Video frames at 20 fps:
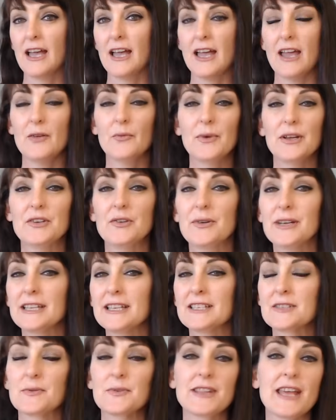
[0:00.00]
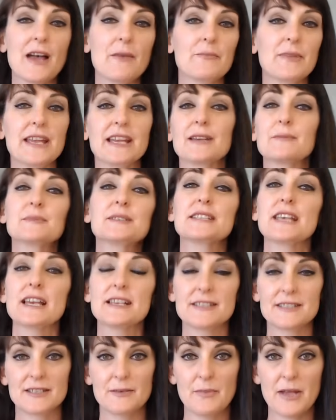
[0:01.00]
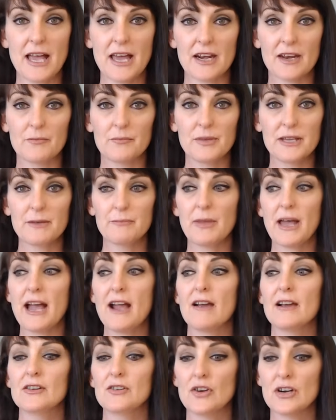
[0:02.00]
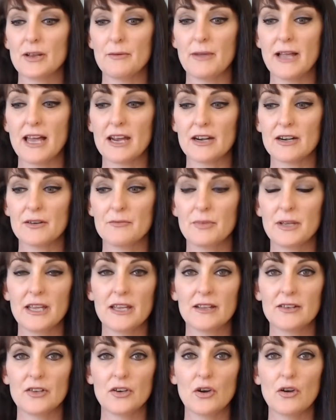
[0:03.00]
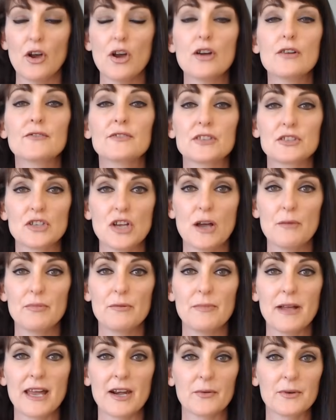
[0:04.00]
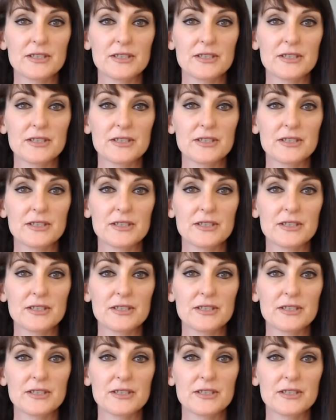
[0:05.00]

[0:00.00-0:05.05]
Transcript: And we're doing this without being obsessed about it, being paranoid about it, or being, you know, over the top about it.